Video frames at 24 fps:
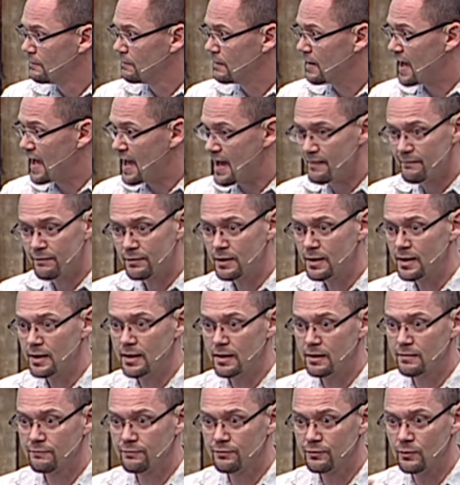Heavily
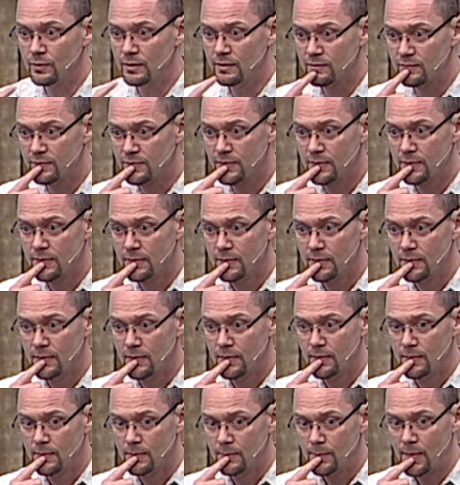influenced
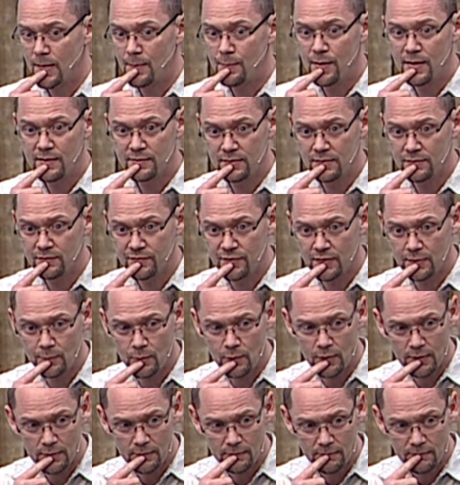by President
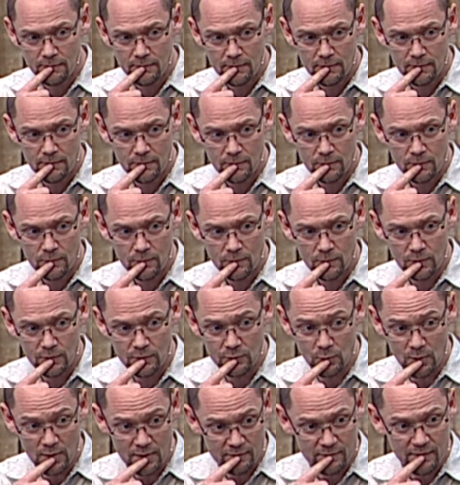Fillmore, was
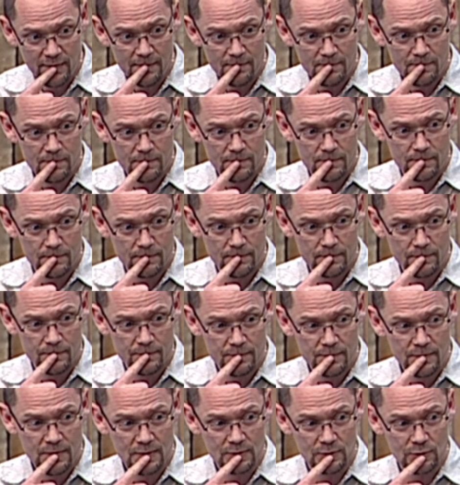one of them
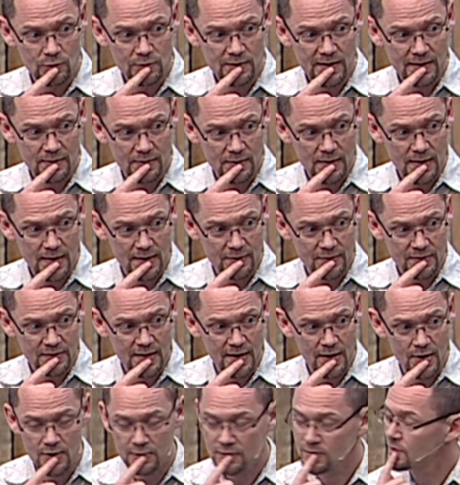look at, at the
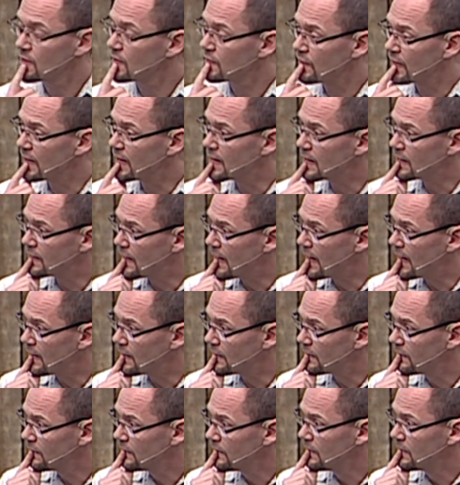character that they had
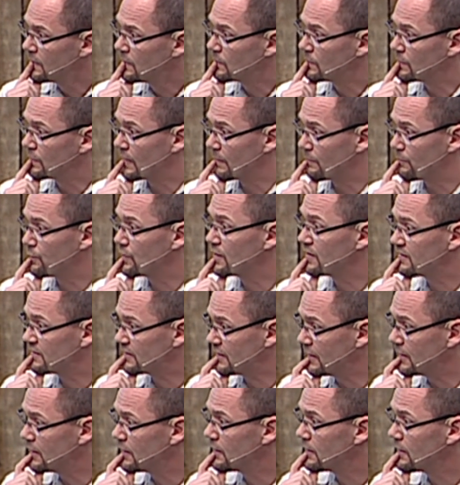had that
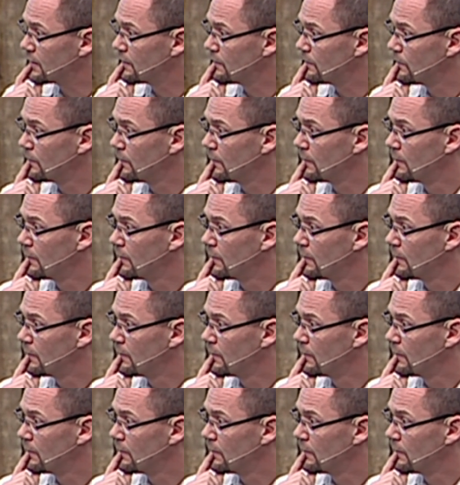preceded him.